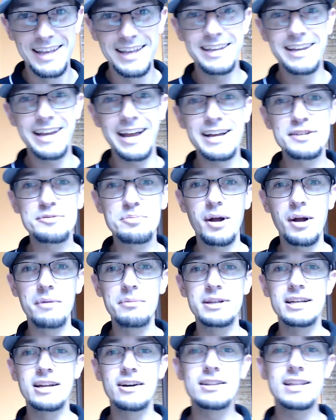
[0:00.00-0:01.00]
You guys
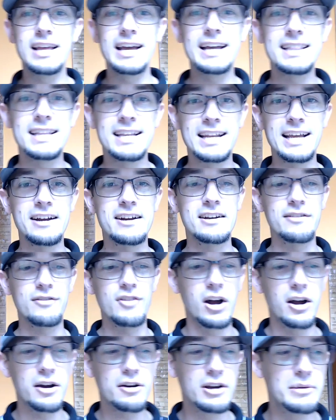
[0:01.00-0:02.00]
probably know that in the decorative
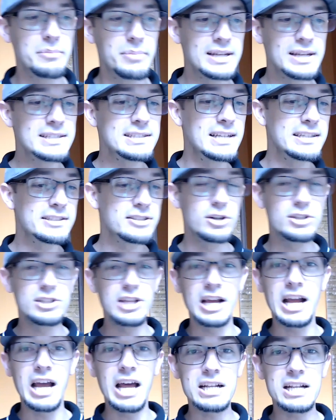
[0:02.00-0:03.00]
concrete business, or it's
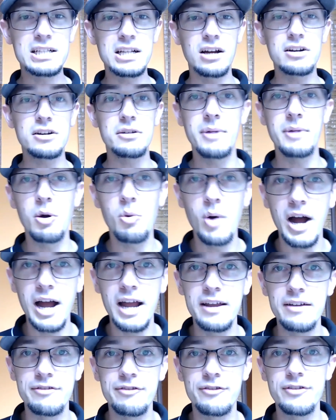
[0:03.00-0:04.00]
like, I gotta talk to my
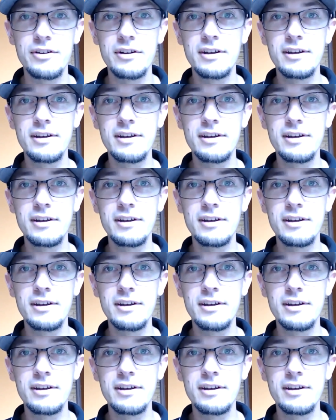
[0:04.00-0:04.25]
wife.